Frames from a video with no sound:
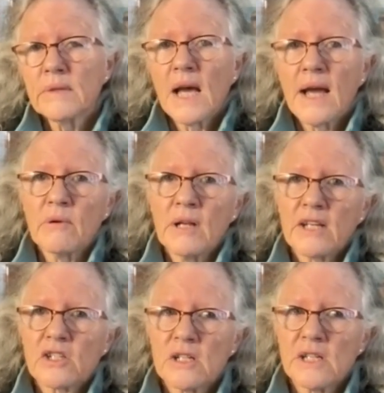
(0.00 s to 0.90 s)
I will
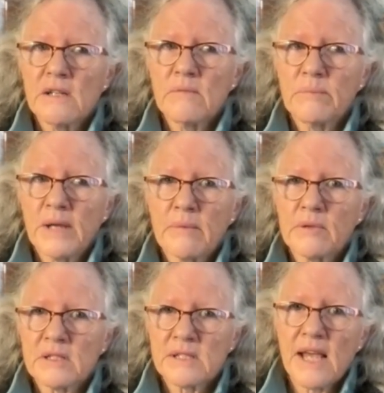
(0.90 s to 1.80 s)
actually be able
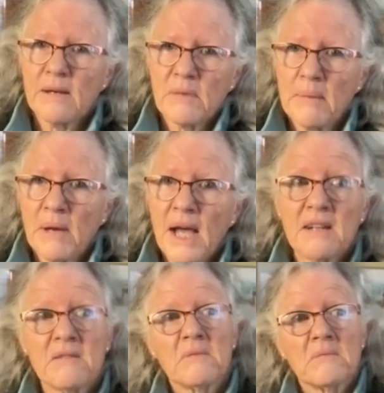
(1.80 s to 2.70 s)
to say in my
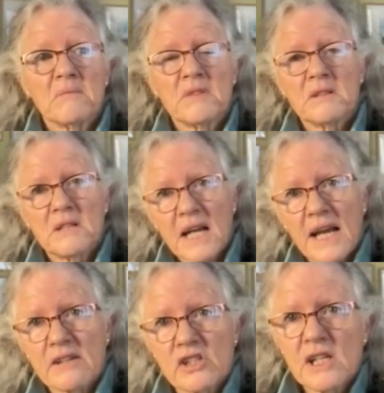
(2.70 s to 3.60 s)
mind, did
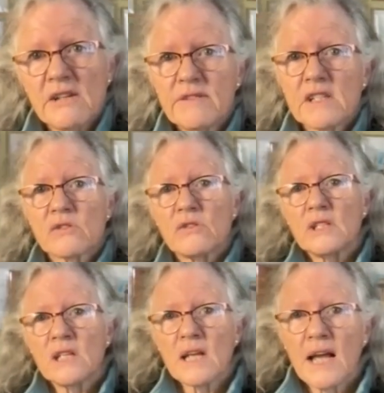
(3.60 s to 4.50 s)
I achieve this or
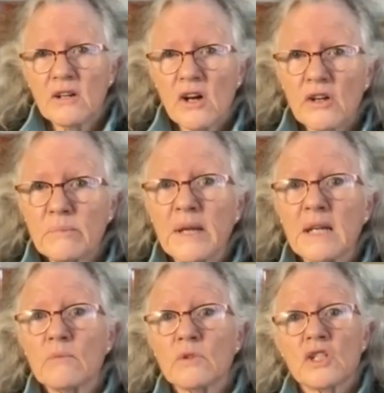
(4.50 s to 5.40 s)
did I not? But
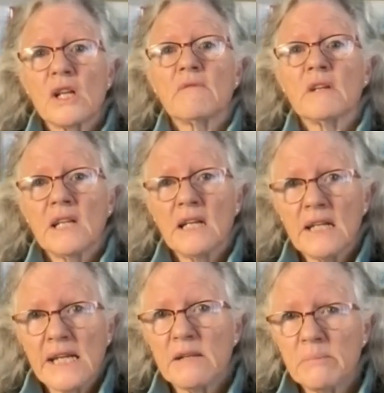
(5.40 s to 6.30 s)
it will generally
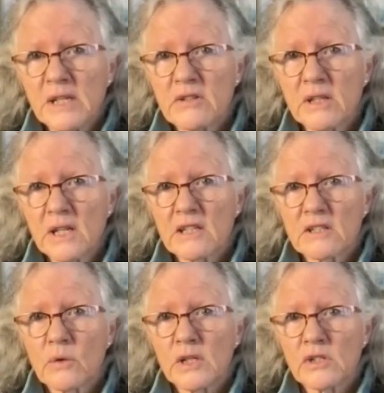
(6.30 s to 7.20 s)
lead me to the next
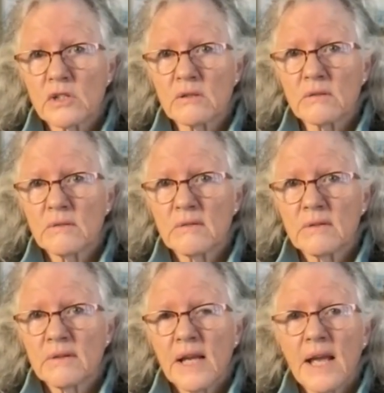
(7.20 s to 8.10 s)
question.
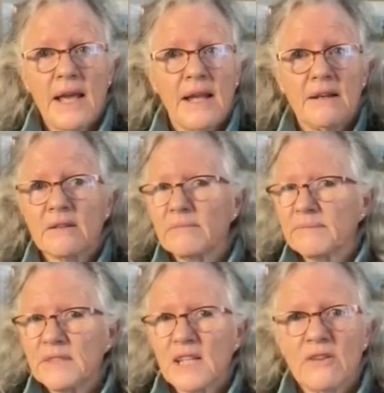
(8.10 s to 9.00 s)
And,
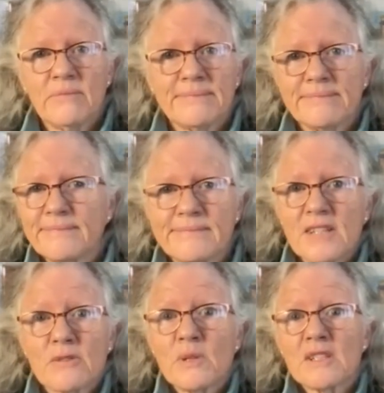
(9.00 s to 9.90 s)
you know,
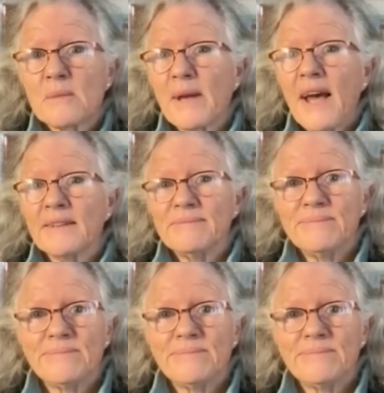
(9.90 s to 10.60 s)
that's what it's about.